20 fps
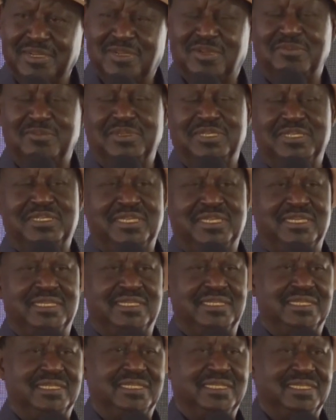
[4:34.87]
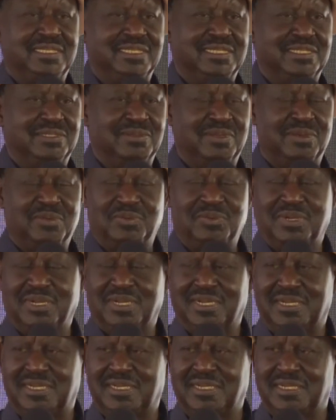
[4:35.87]
committed to her
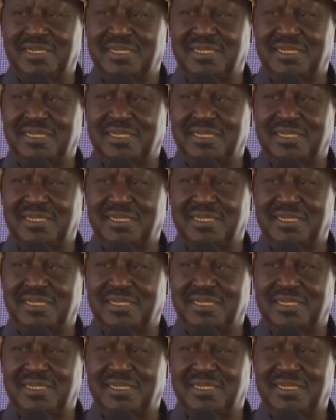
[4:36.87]
work.